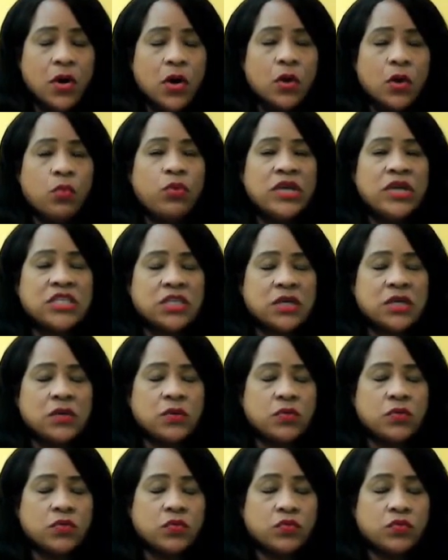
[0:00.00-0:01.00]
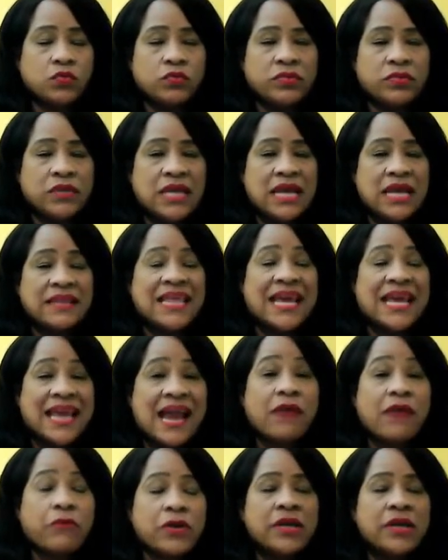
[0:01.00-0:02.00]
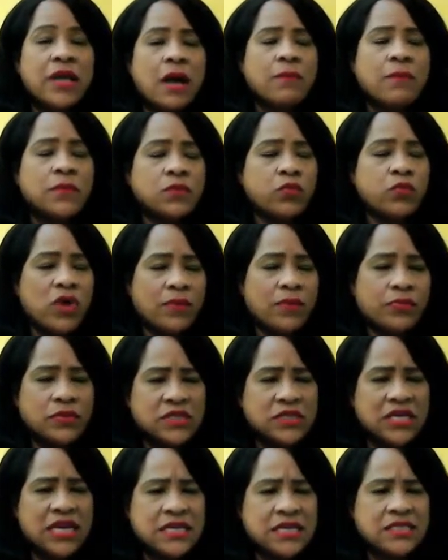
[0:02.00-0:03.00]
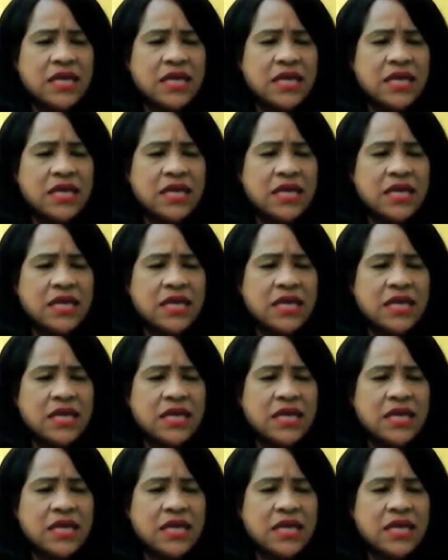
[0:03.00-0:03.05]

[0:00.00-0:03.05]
which that acronym represents